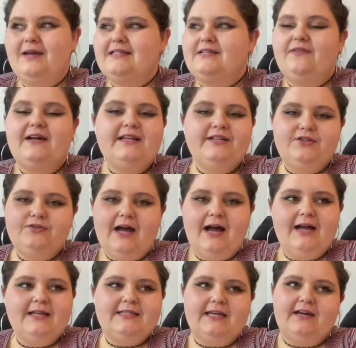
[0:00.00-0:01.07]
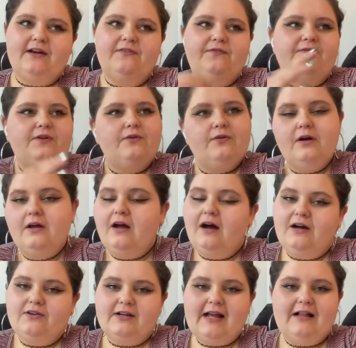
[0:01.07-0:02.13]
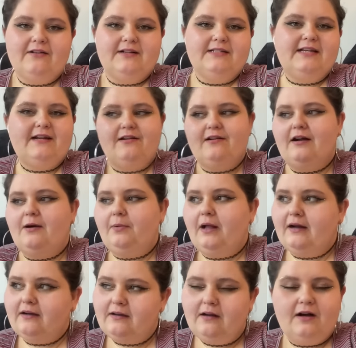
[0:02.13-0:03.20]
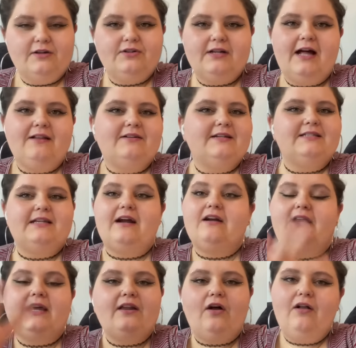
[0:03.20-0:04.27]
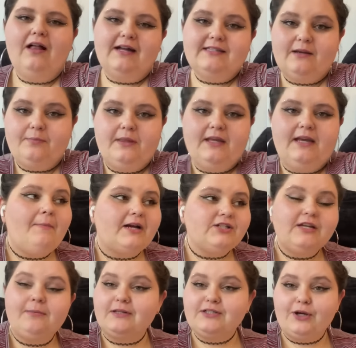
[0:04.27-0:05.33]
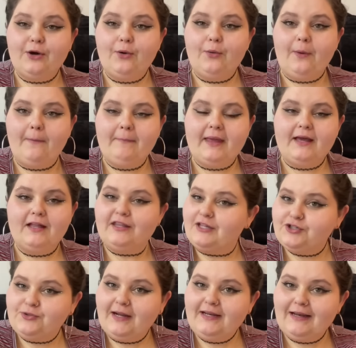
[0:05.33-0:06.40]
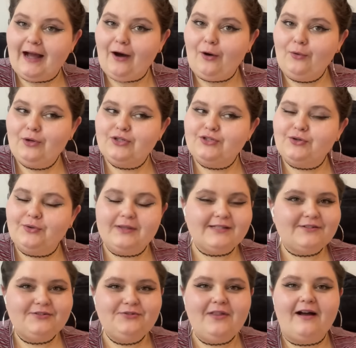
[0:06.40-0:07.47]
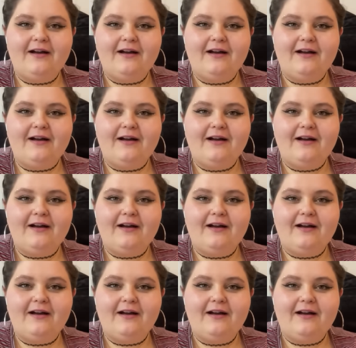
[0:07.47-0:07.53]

because if I didn't do that, it's like a few hundred calories here, a couple hundred calories there, like it all adds up. I'm actually about to go make lunch right now, so let's go do